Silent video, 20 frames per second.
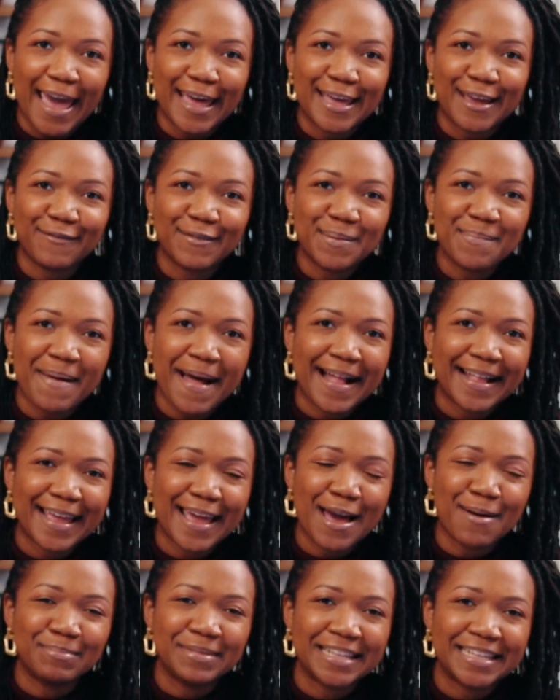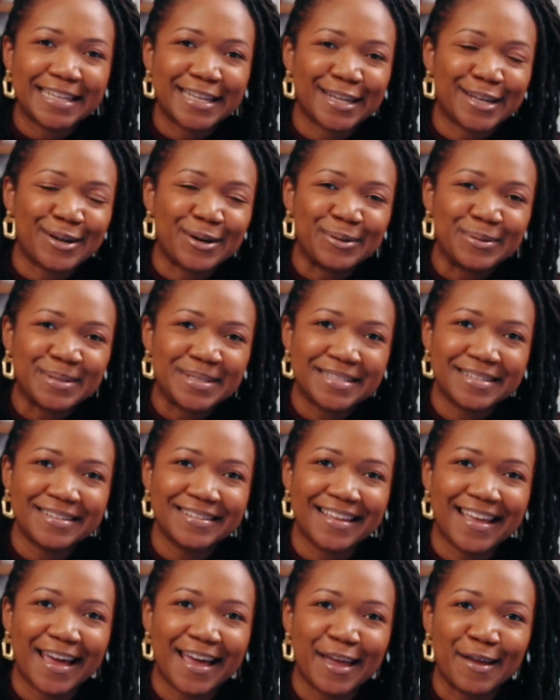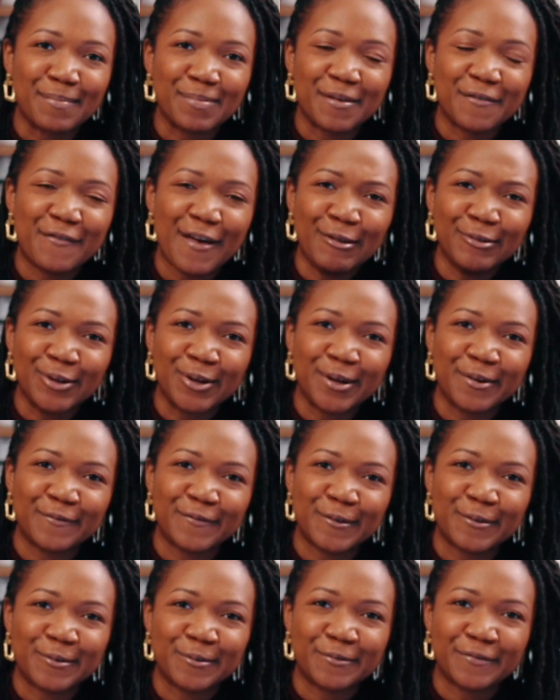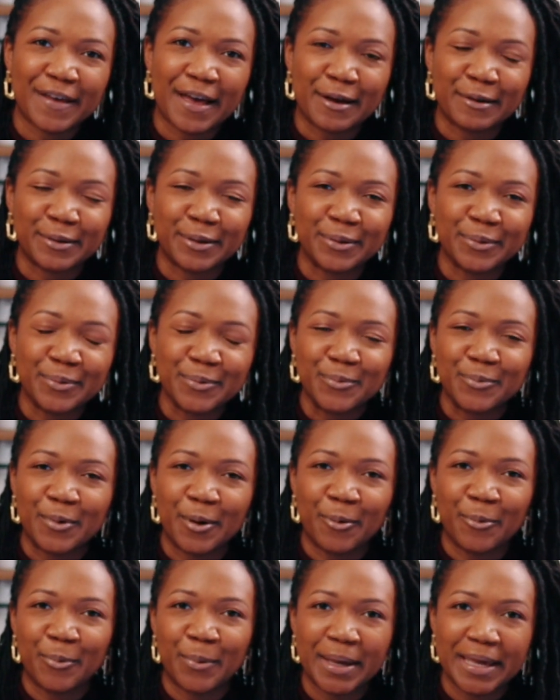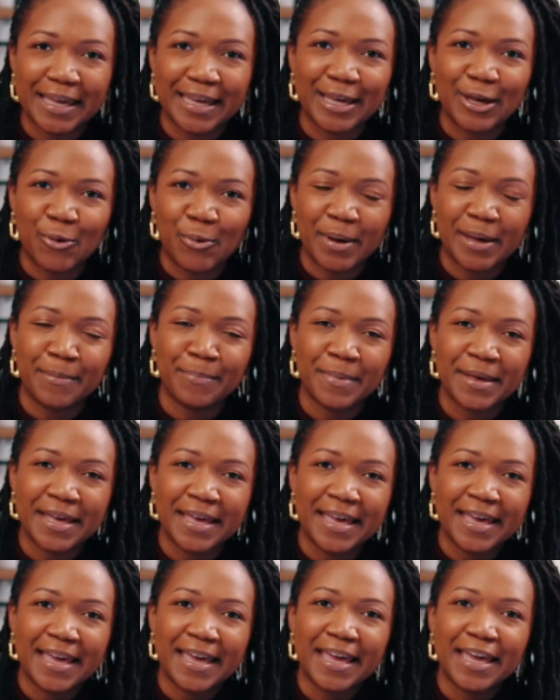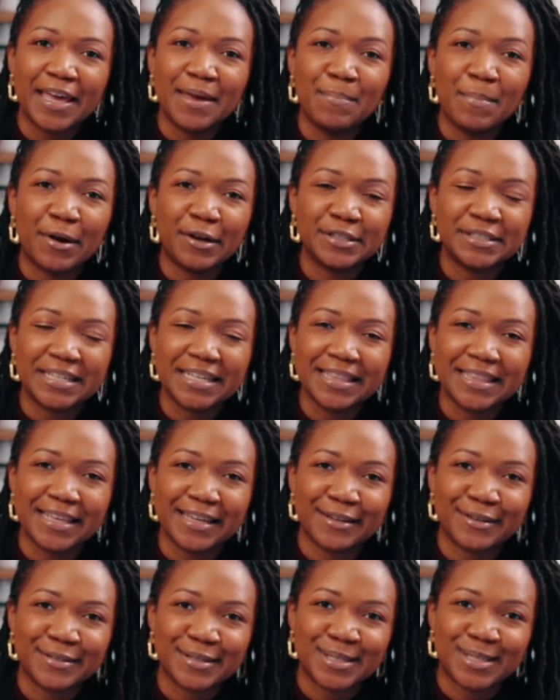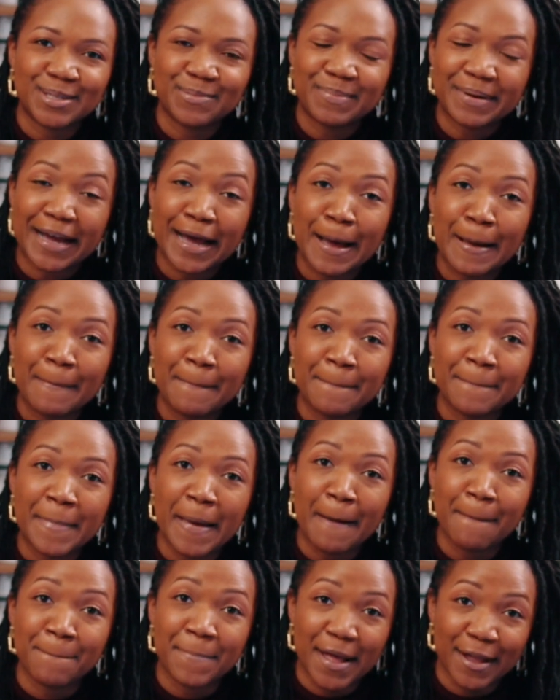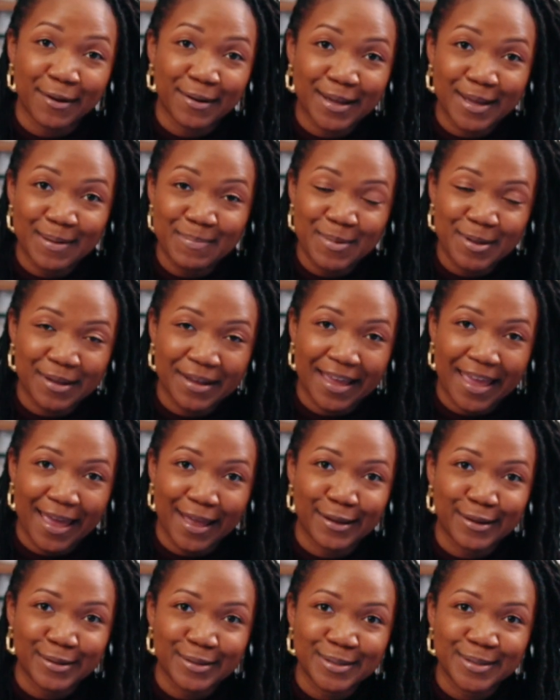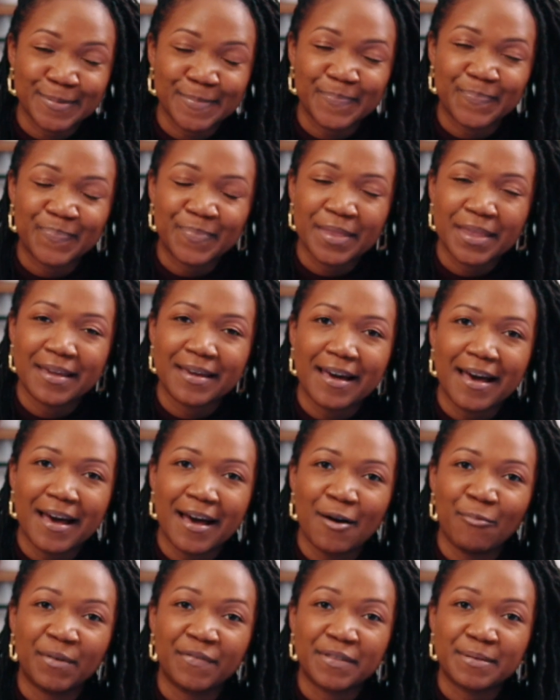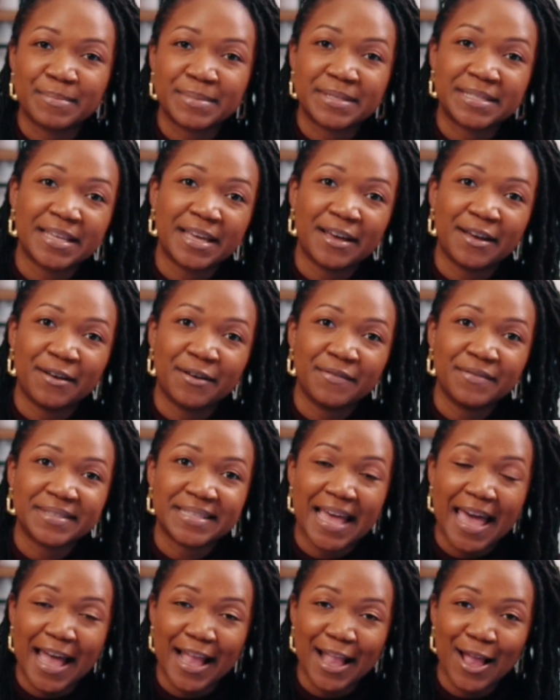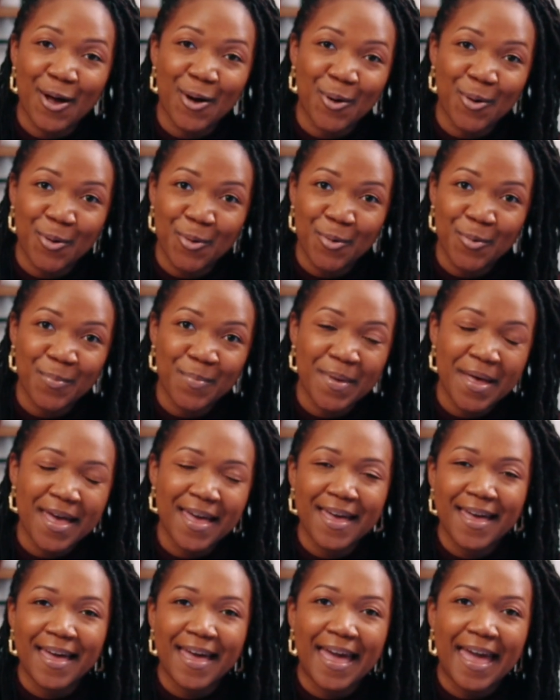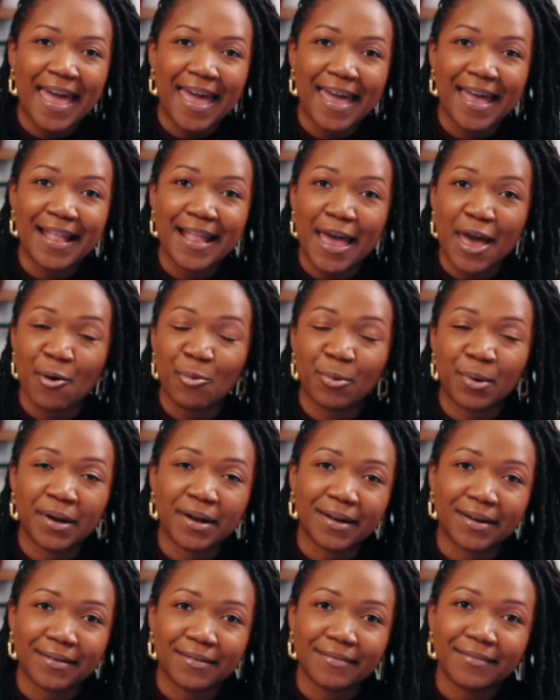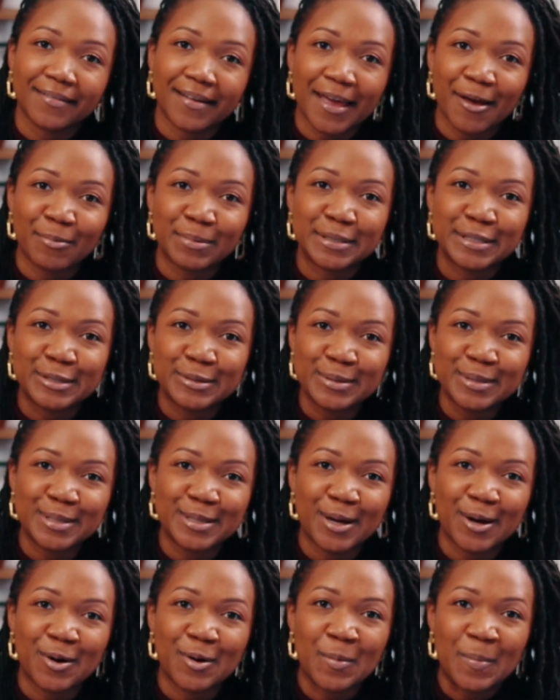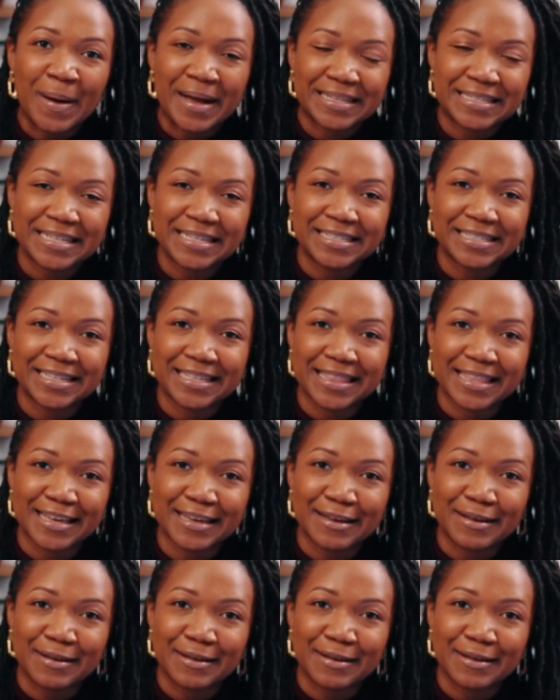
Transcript: Hey everybody, I'm LinnitaHosten. I am the founder of Vocal Value, where we equip emerging leaders to become better communicators with themselves at home and at work. And we do so by teaching